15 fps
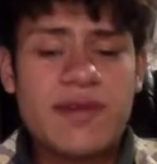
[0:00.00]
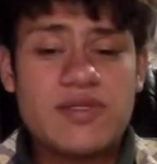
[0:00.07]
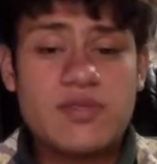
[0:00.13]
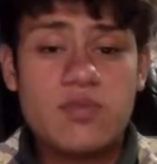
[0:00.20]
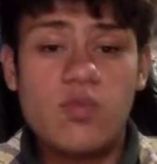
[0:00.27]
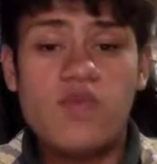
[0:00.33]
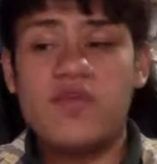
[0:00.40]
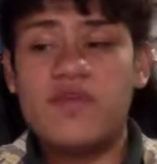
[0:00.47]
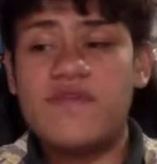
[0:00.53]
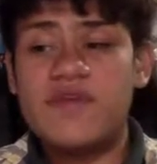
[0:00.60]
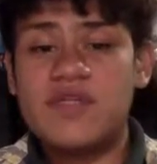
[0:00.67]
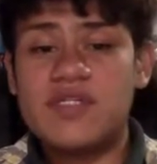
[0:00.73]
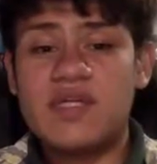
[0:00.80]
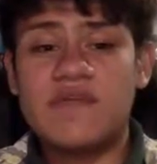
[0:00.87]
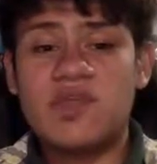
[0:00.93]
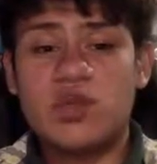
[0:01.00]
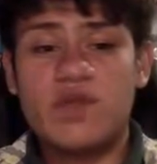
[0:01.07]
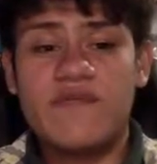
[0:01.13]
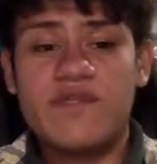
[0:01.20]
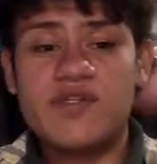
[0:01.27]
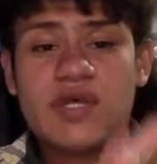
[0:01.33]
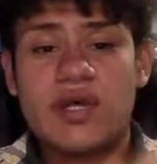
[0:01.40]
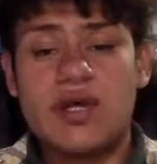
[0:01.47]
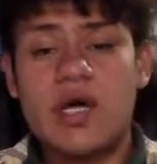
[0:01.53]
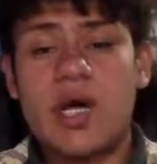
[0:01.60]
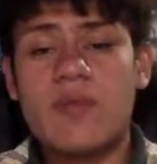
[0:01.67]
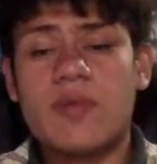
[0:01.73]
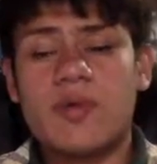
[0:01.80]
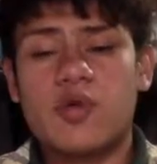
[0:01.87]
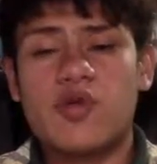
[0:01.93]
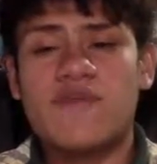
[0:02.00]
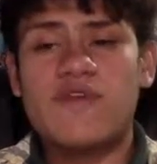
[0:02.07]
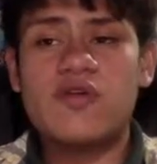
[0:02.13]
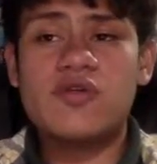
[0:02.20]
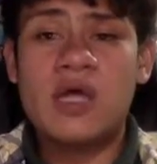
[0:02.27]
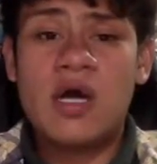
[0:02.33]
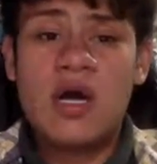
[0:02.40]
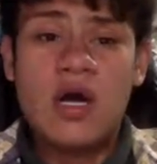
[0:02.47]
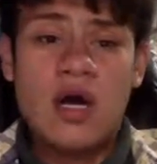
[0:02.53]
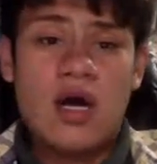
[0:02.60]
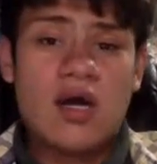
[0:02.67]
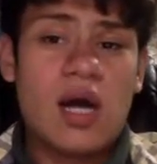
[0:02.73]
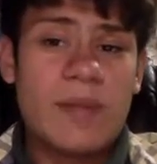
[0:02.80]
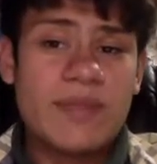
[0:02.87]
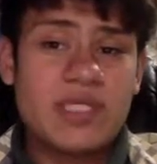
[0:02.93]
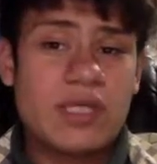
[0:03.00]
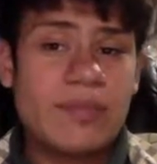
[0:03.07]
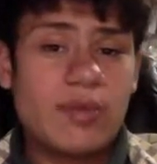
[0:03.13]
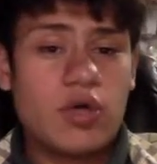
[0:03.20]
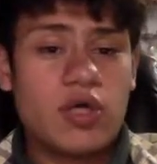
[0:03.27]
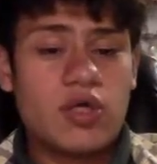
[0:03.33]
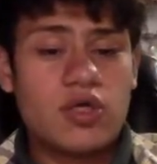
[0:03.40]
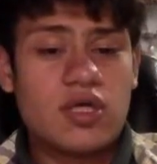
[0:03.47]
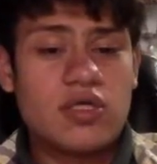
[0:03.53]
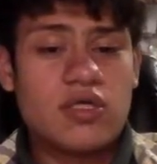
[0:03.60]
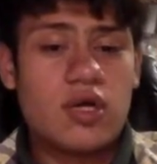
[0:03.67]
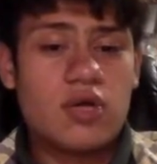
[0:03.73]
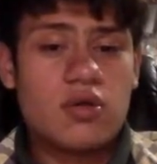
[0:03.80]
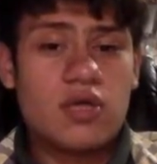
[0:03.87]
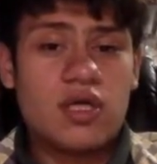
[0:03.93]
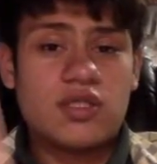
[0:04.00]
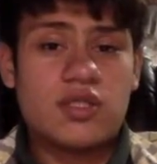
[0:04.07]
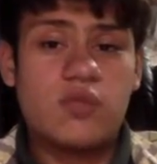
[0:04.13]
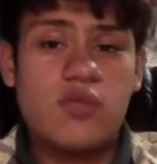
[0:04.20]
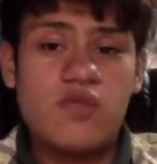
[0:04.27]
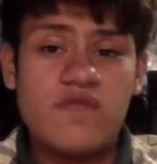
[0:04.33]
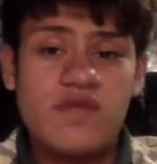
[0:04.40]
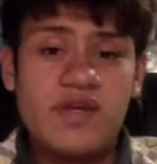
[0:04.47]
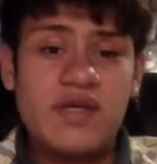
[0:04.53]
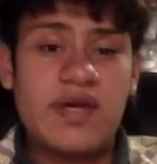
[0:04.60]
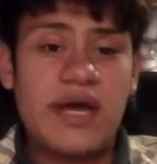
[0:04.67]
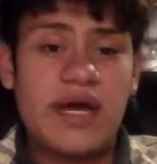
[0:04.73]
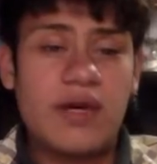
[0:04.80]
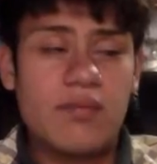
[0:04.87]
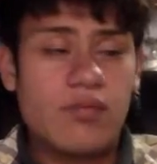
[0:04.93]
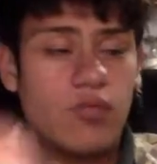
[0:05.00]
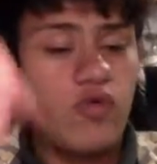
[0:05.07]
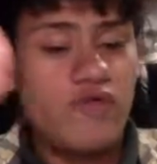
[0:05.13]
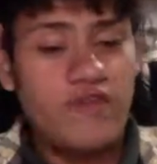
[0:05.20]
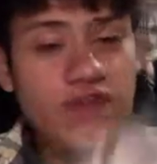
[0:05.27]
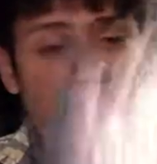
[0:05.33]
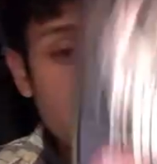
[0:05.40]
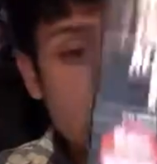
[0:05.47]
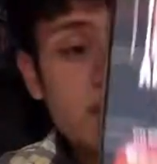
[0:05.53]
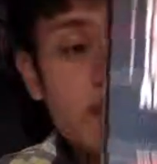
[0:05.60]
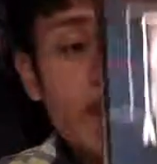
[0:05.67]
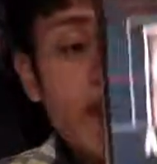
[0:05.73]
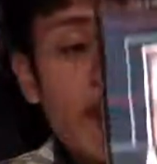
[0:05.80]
I do movie reviews, TV show reviews, and comic book reviews. Comment down below on your thoughts on movies.